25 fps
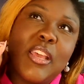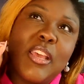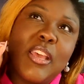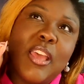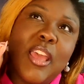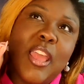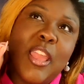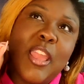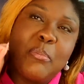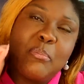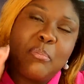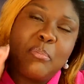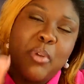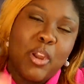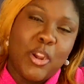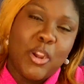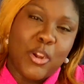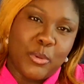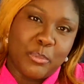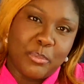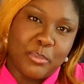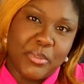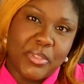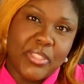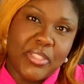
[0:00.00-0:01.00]
a
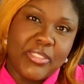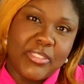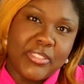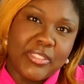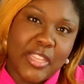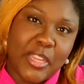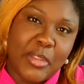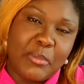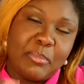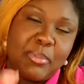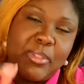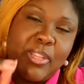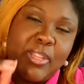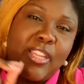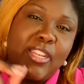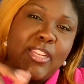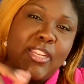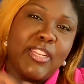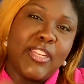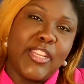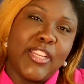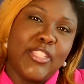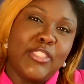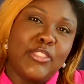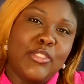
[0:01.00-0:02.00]
purpose and played an
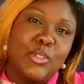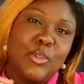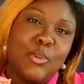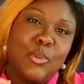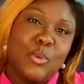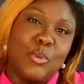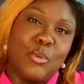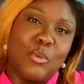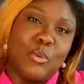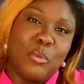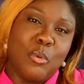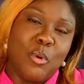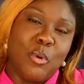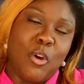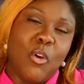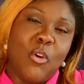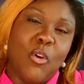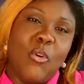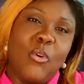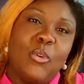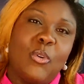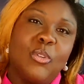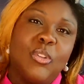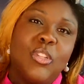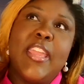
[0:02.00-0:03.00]
integral role